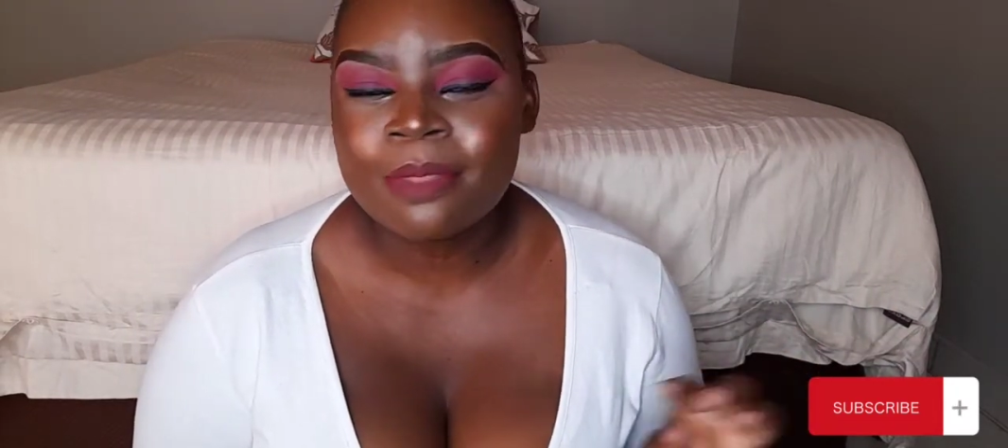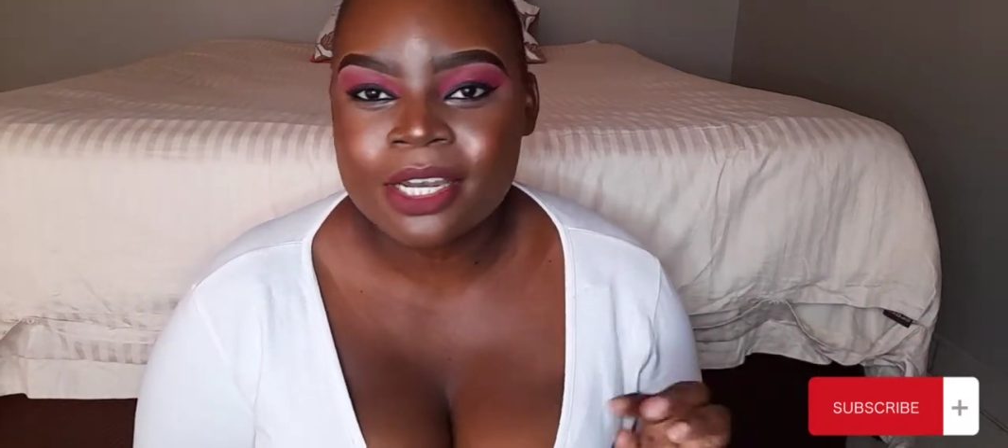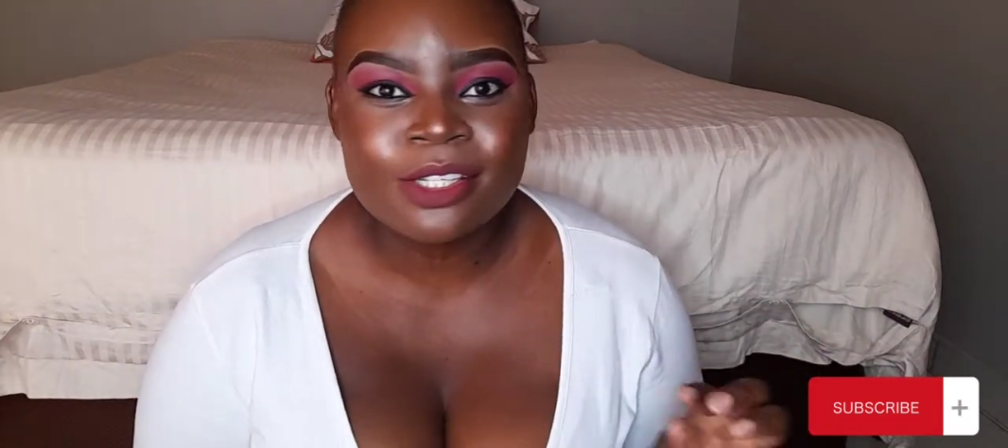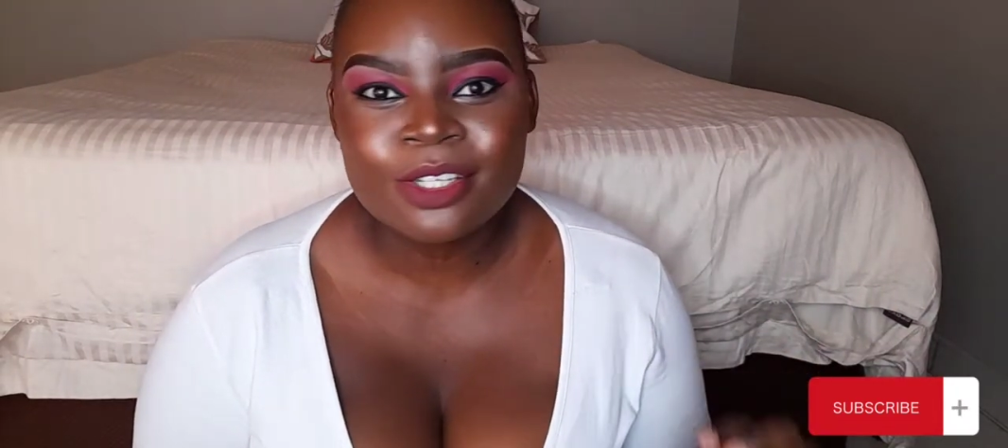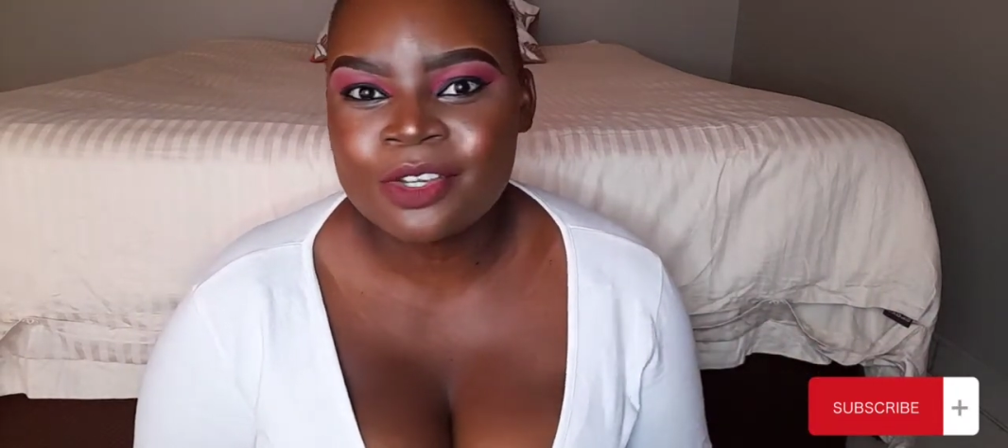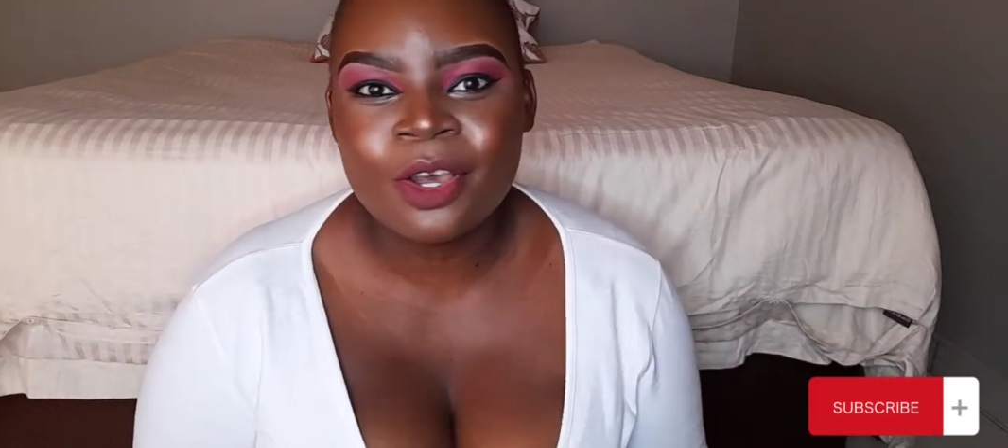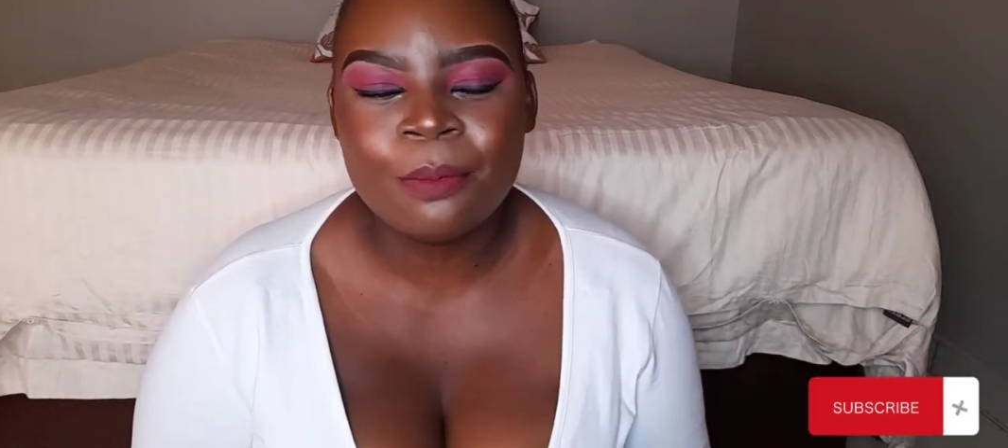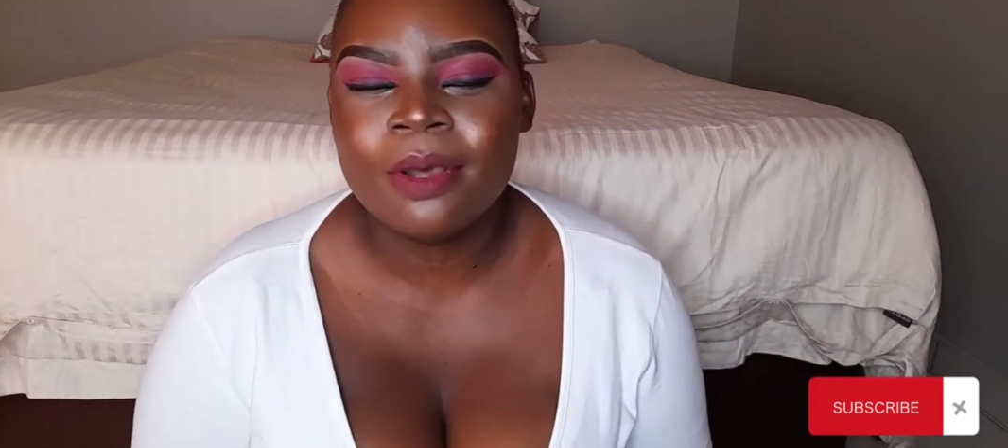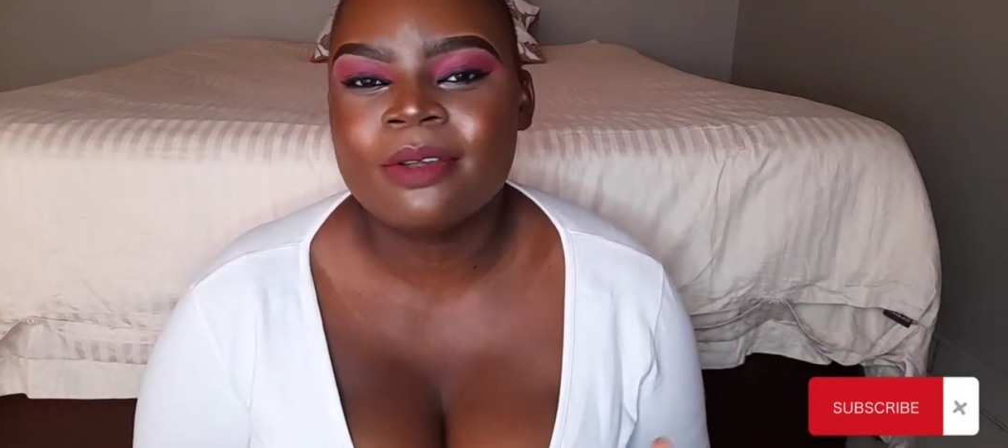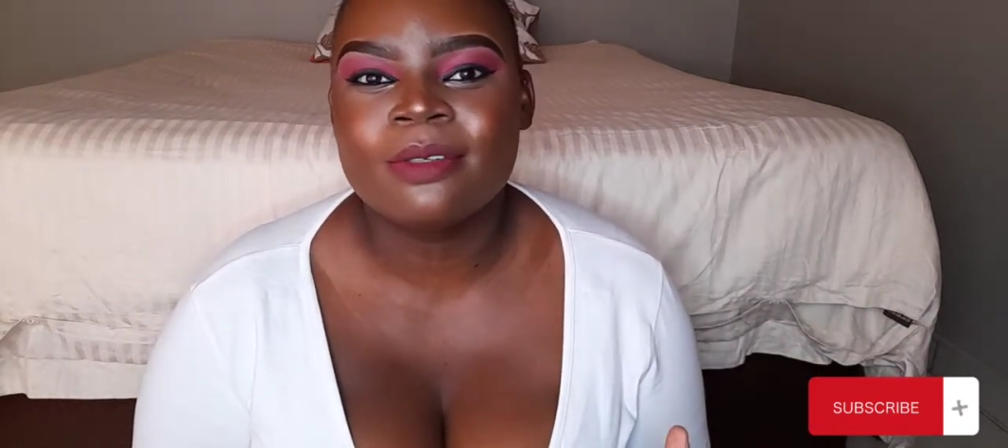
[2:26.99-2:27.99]
not insecure
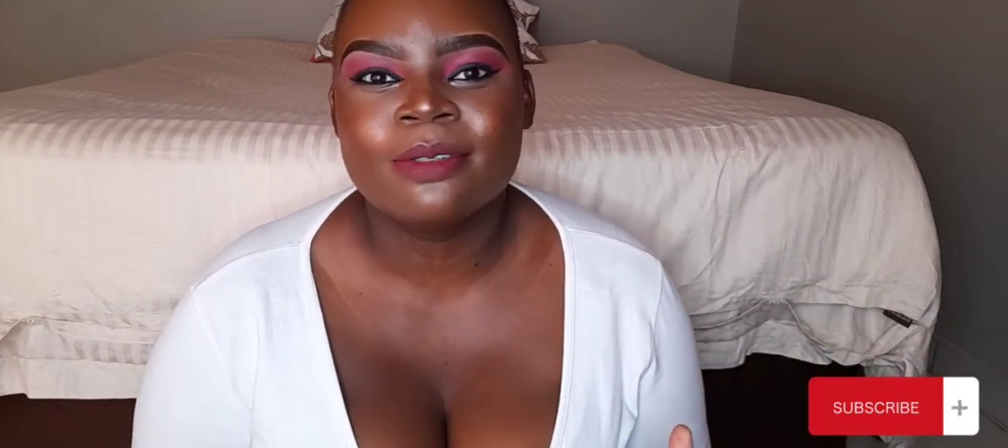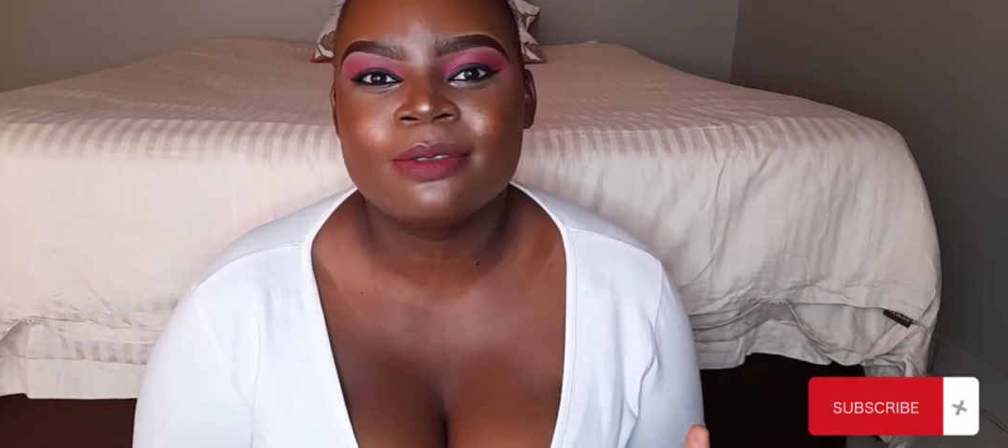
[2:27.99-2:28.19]
about